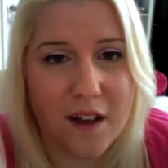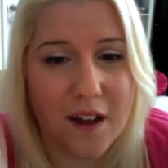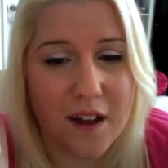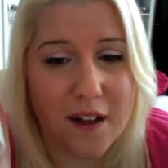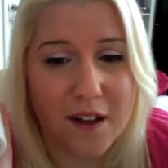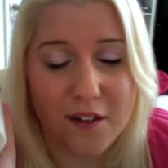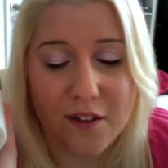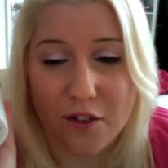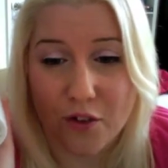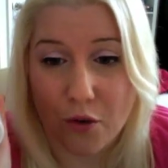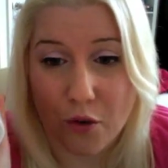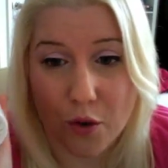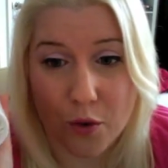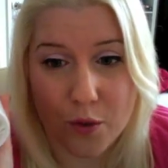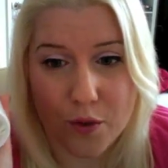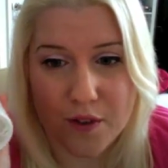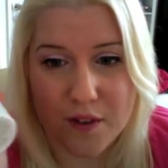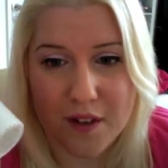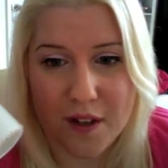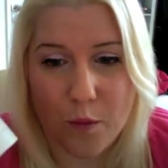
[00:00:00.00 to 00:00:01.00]
and it's
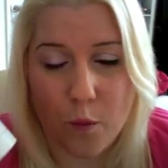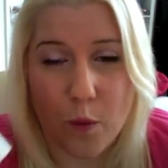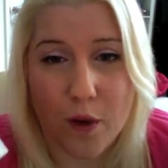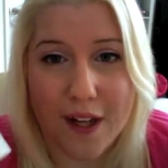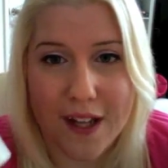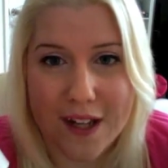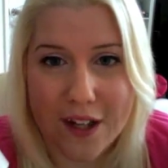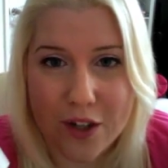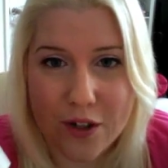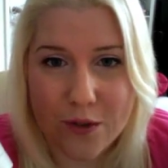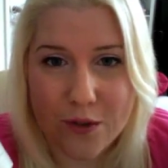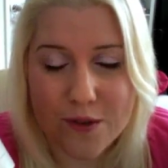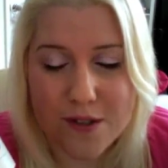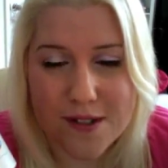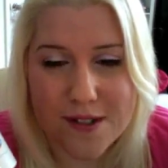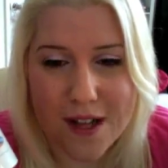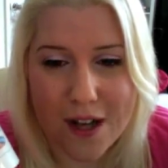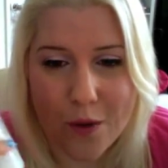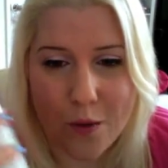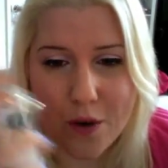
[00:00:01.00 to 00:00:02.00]
gross. And when it goes
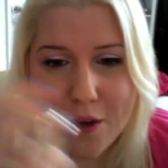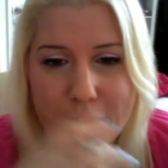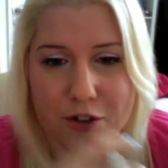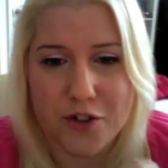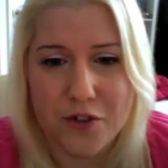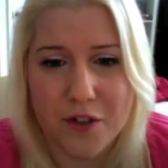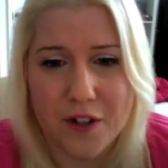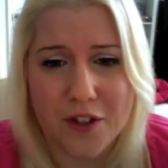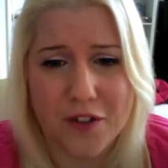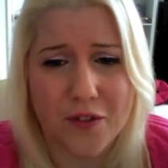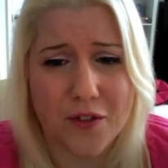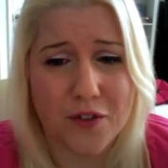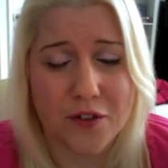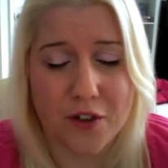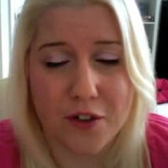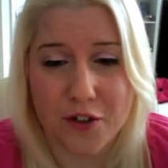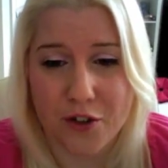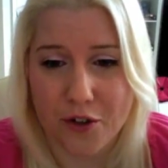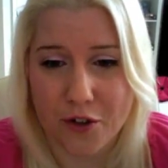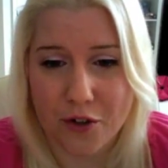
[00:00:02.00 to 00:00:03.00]
sour, it transfers
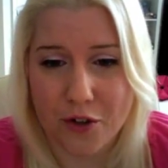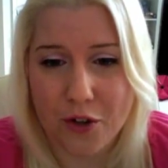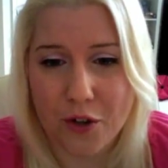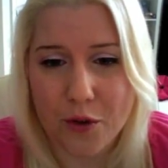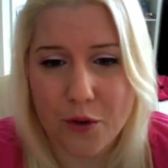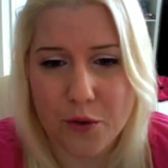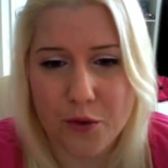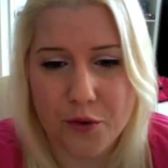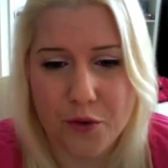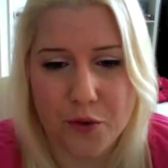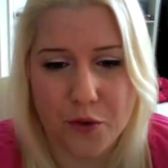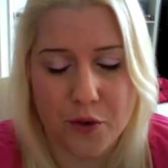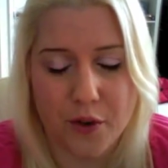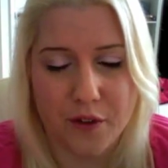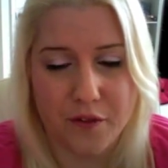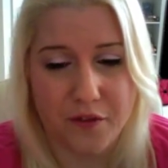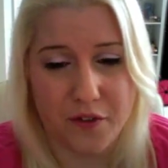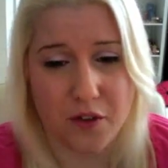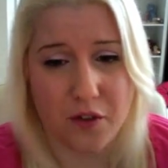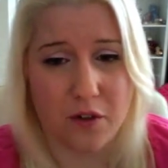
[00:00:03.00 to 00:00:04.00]
onto your clothes, or
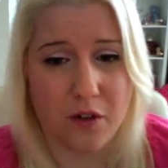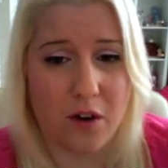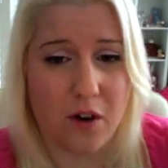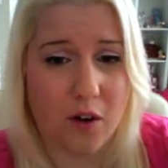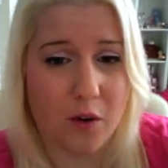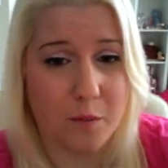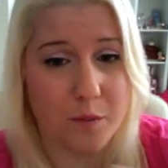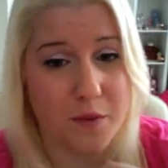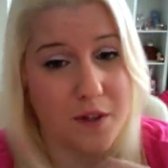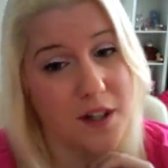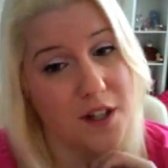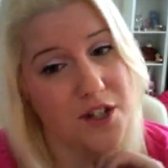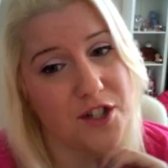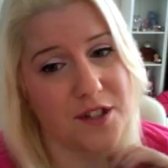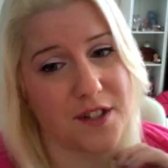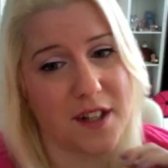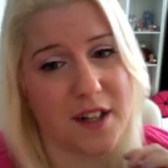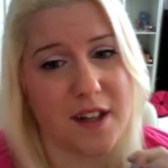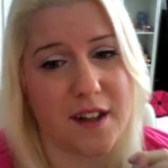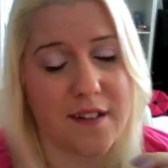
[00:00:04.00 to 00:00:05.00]
if your arm
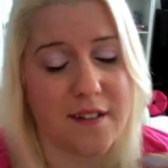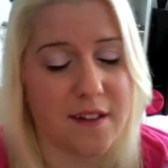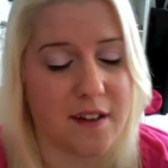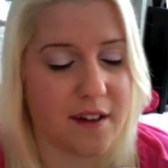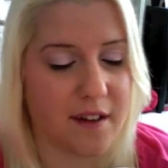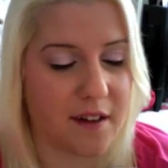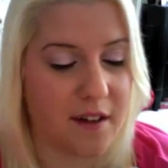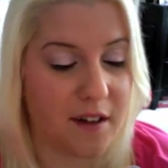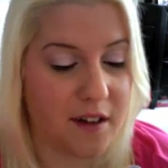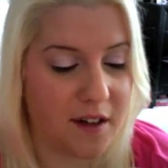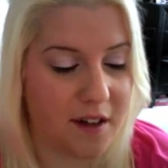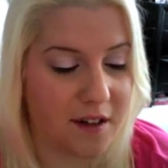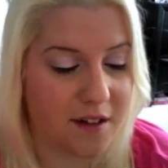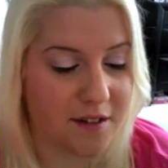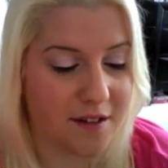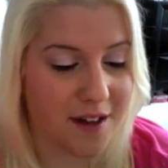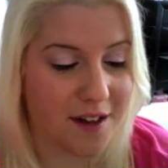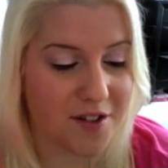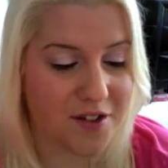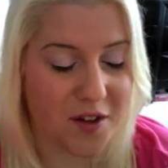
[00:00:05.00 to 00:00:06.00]
touches anything,
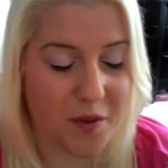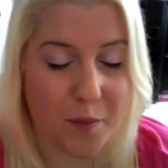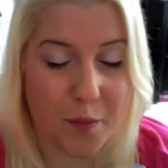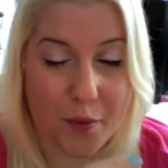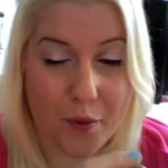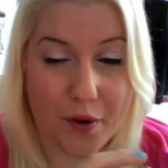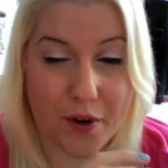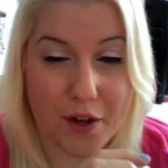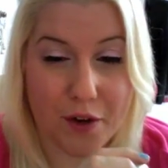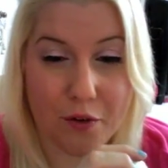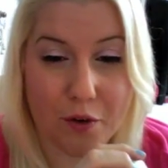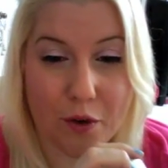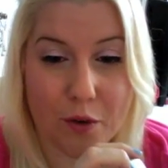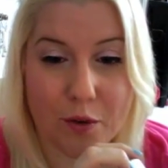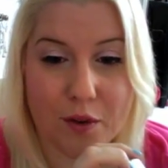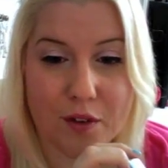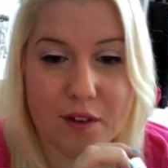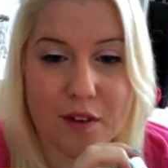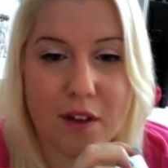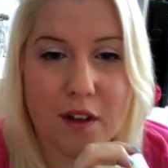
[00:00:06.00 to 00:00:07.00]
it's actually pretty
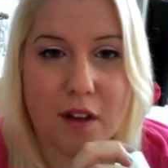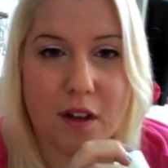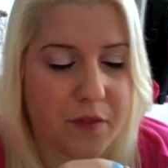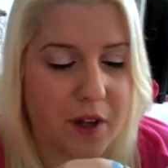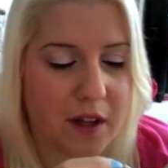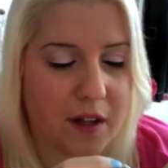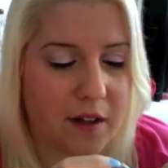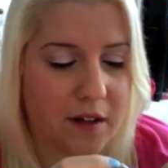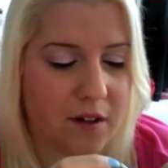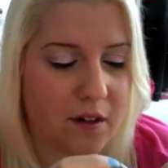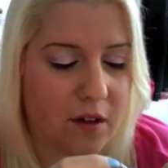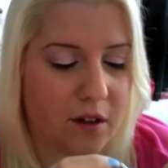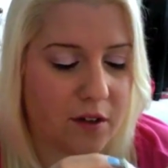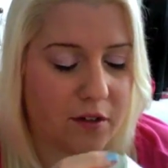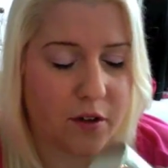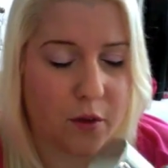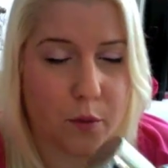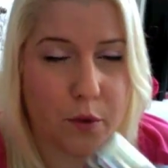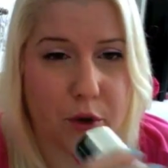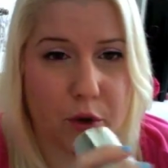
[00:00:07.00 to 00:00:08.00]
gross. And
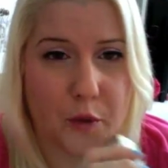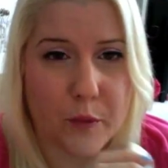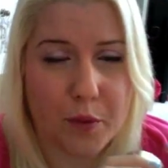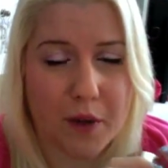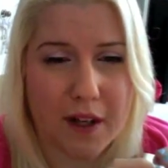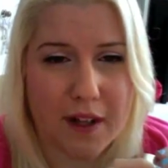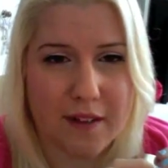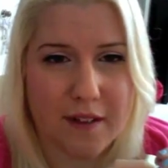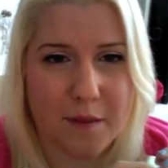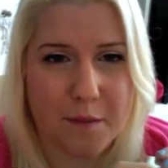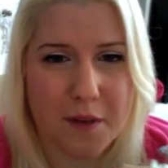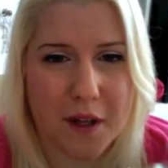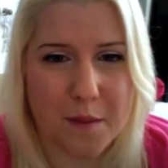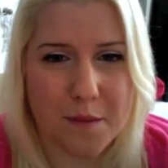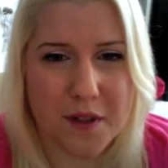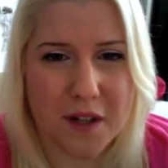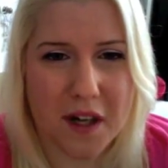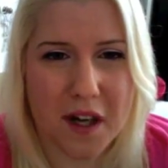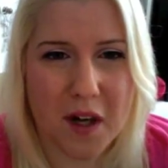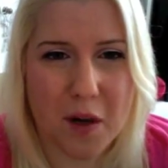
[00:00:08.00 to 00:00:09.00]
also when you apply it,
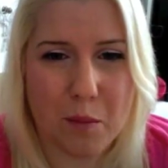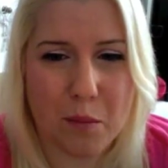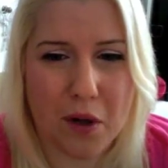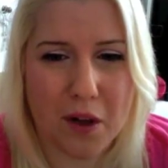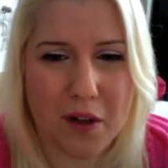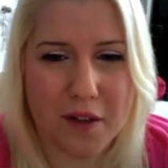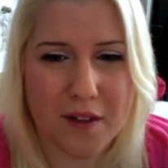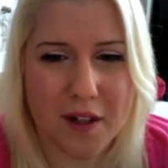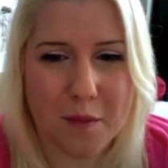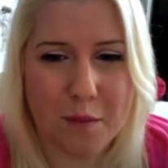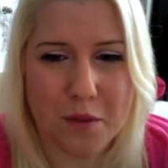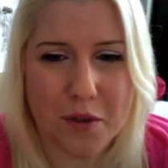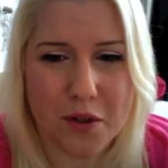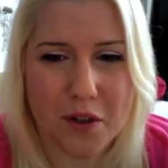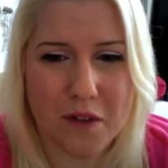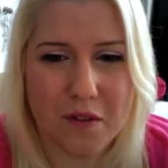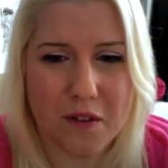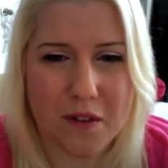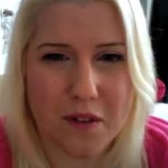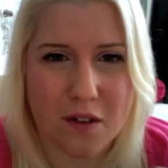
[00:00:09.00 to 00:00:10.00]
sometimes it kind of balls up and you
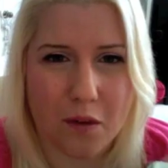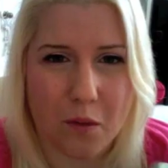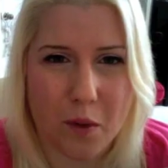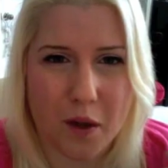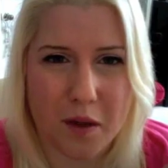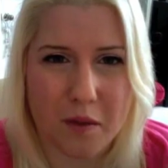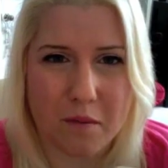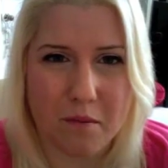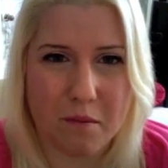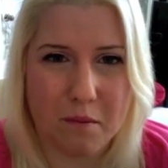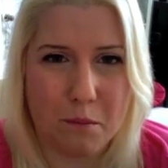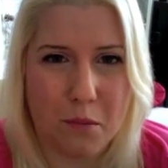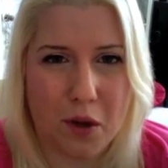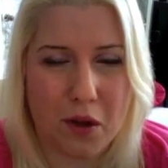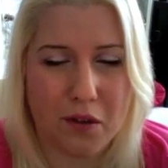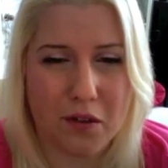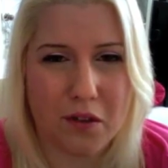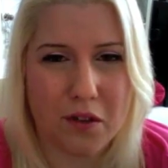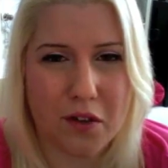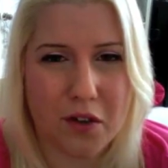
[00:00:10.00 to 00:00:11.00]
have these little white
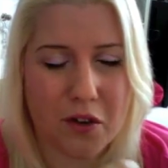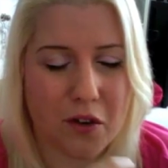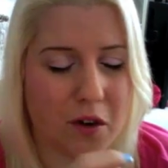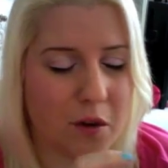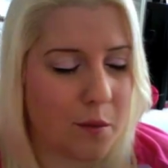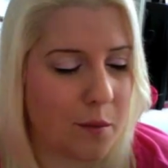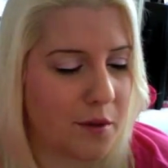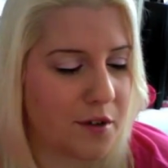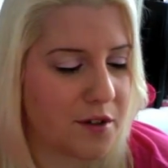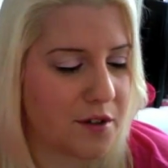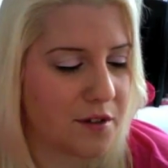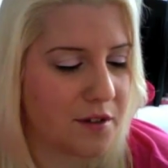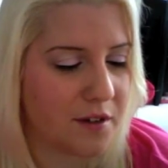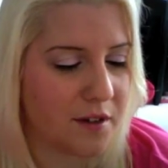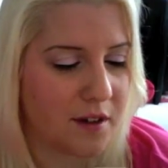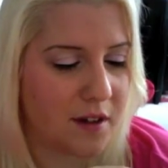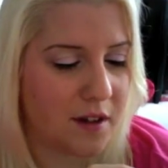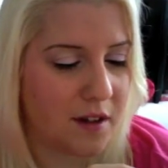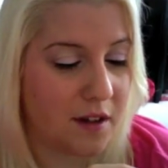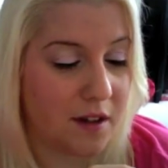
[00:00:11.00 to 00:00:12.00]
balls into your arm, which is
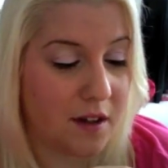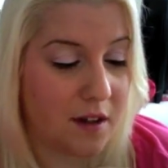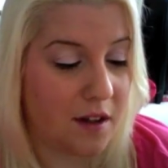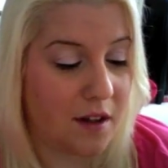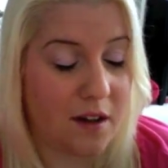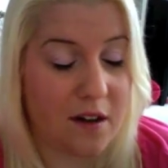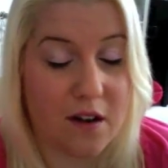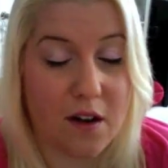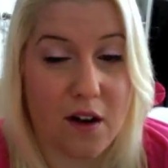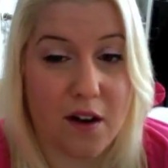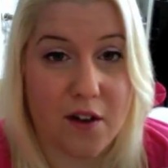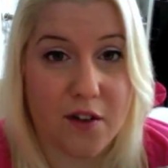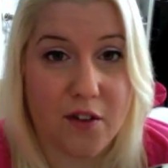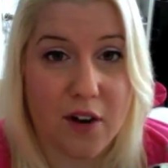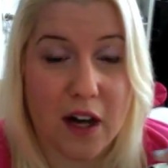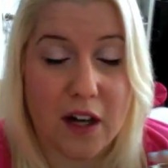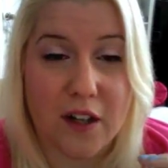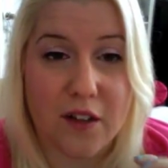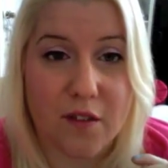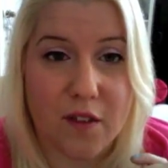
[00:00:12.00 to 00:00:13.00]
not
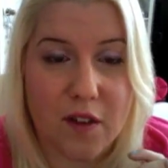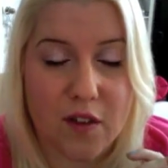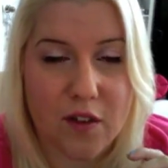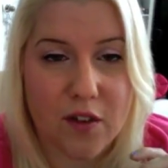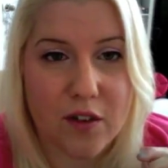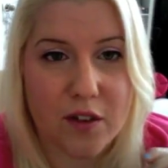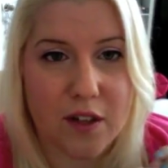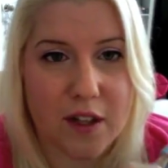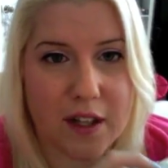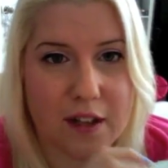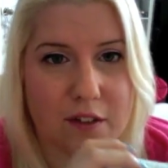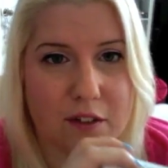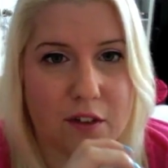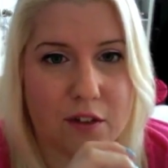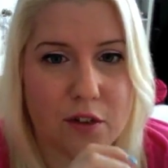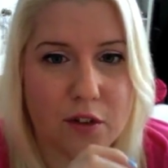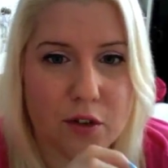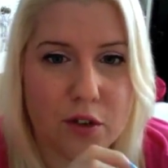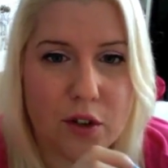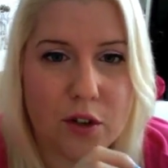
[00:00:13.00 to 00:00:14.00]
attractive either, and gets on
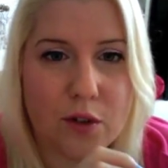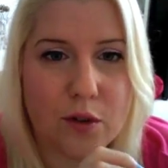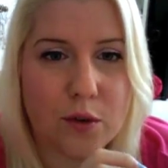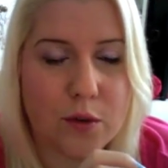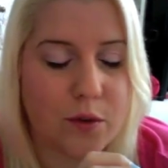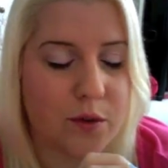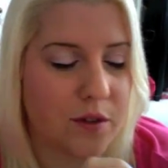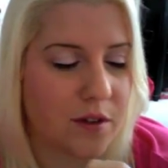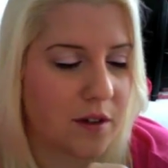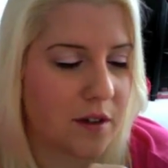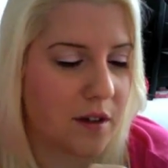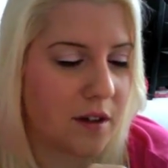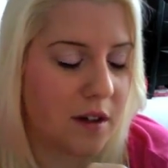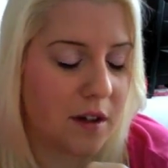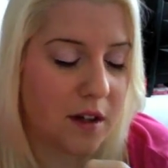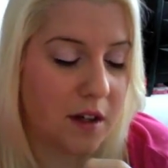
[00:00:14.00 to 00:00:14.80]
your clothes. And